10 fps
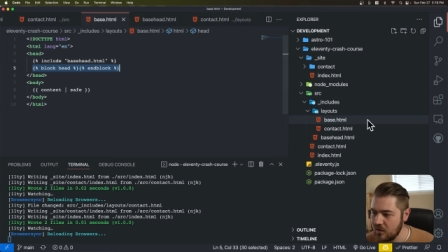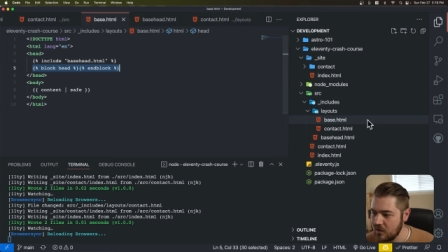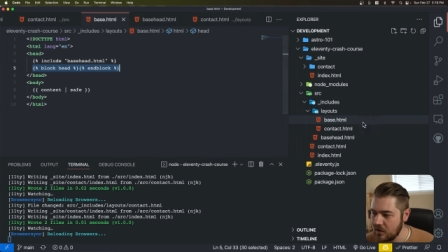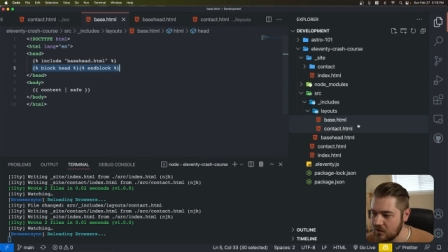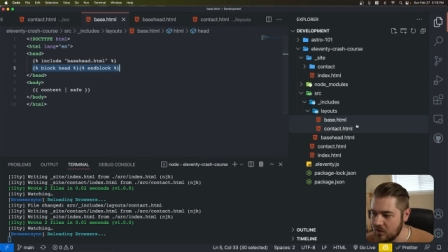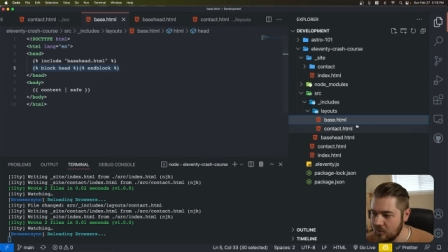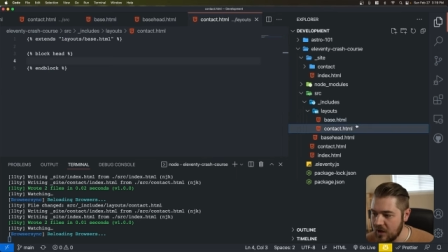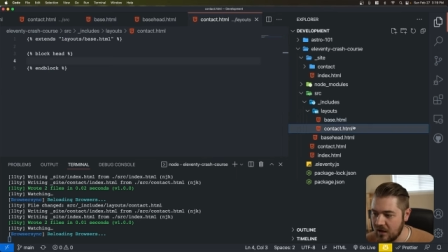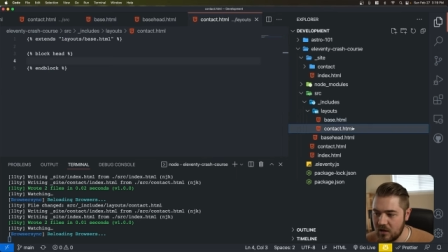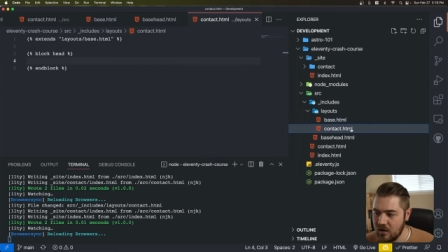let's go
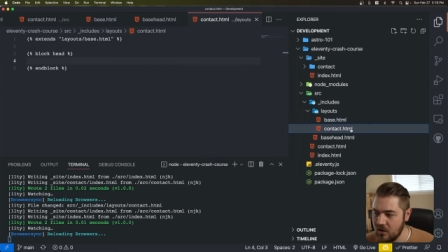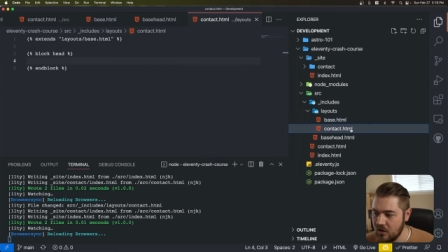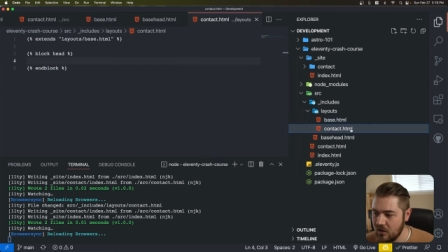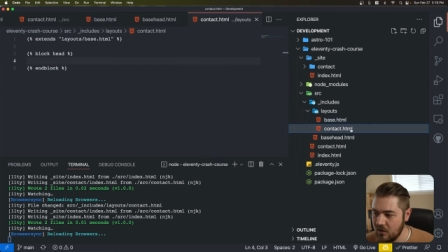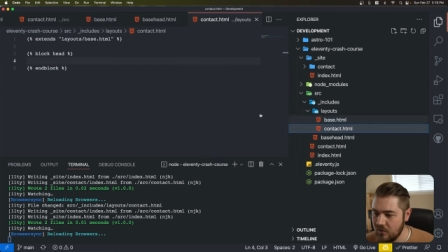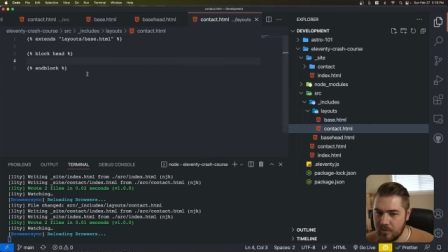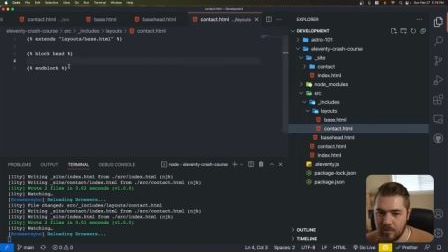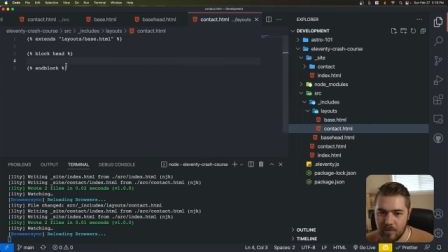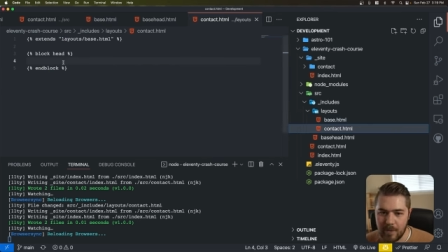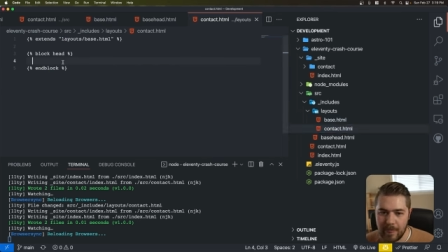back here,
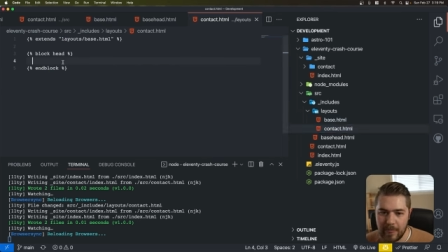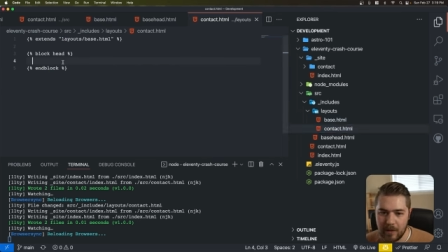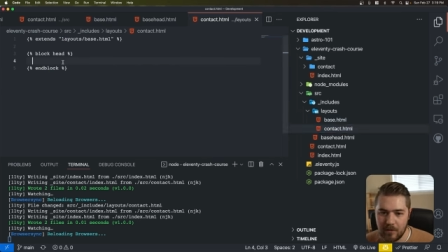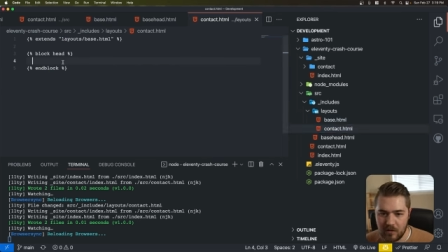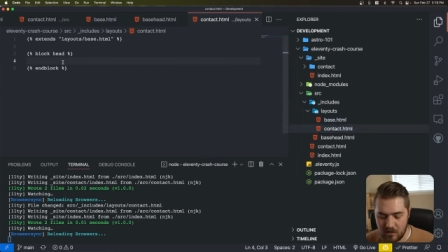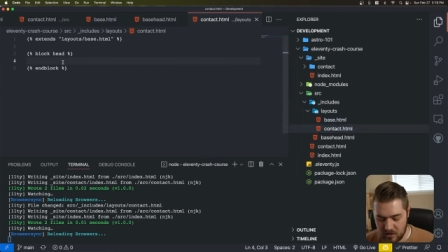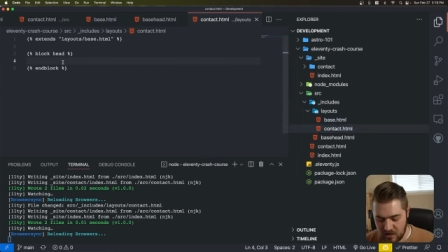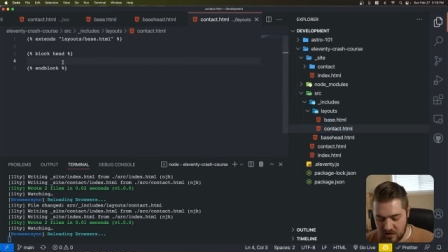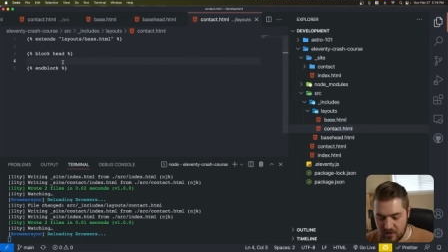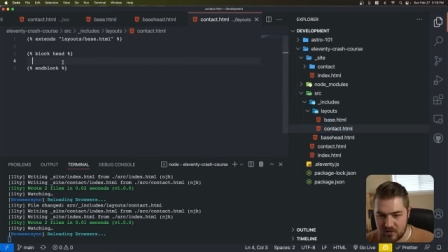
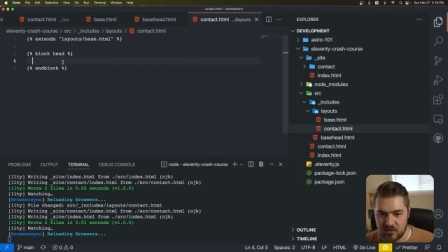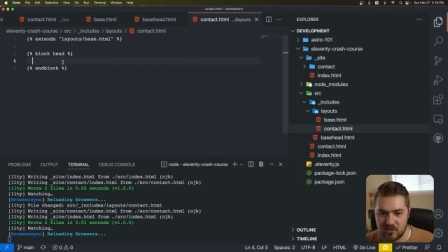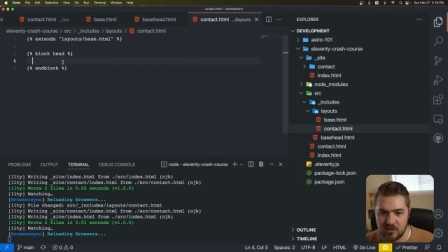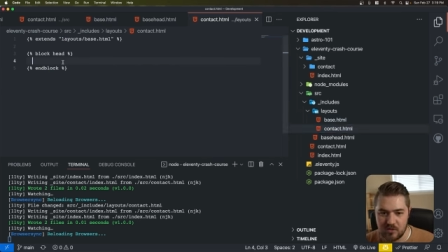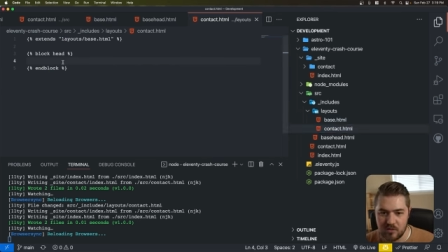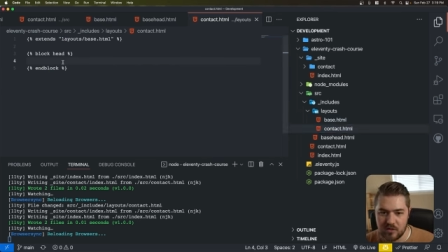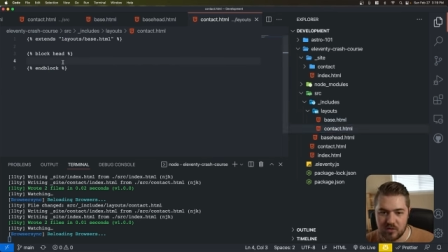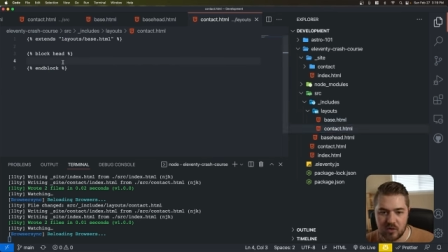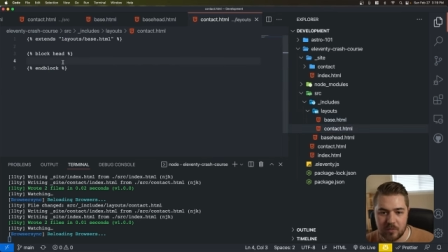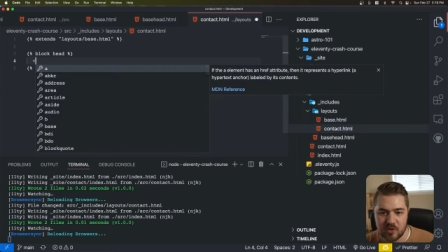and let's do
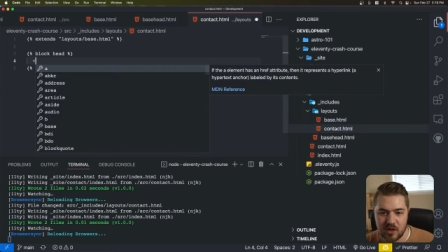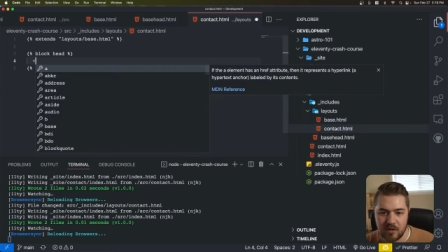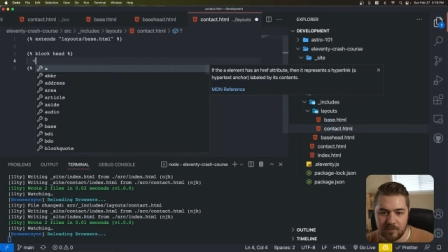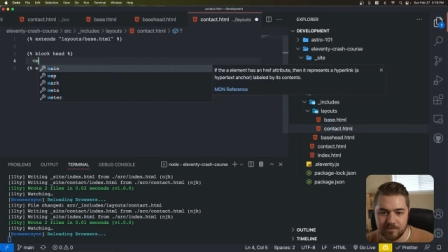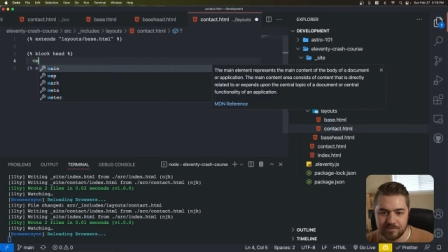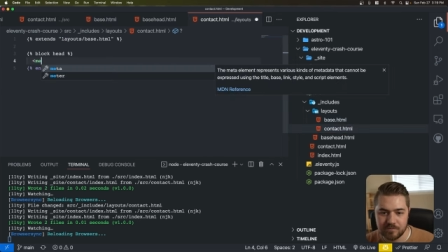description,